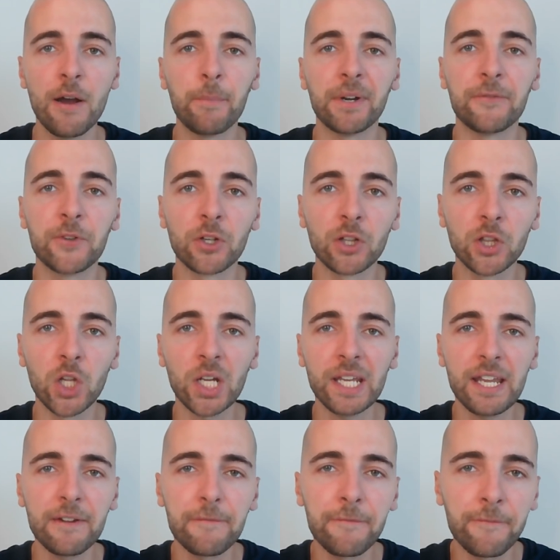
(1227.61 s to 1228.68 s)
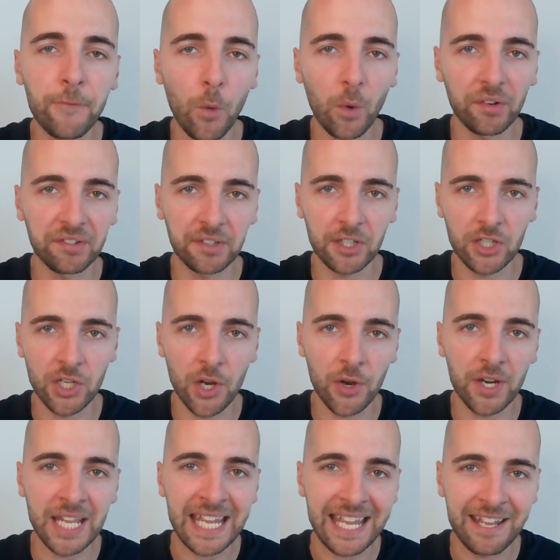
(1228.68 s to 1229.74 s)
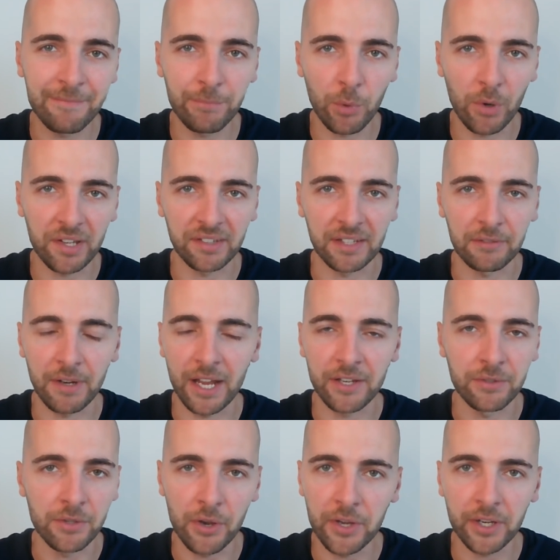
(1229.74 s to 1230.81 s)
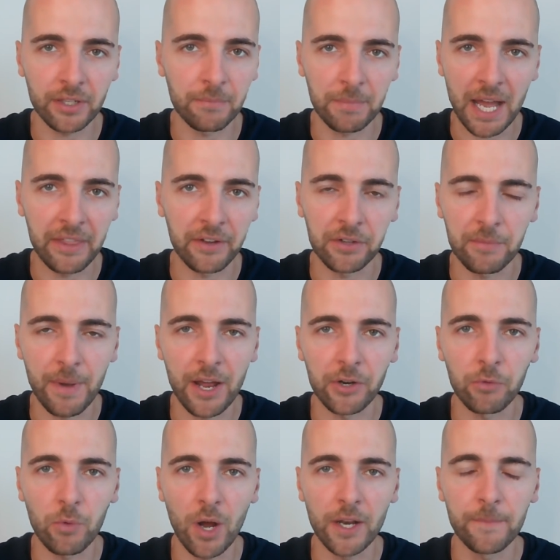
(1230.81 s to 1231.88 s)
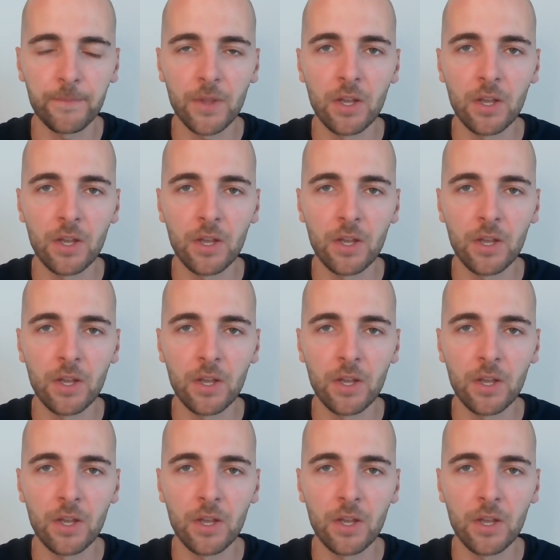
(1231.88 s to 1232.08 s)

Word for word: But if you're looking for security in Boise, right, you know you're going to buy there no matter what.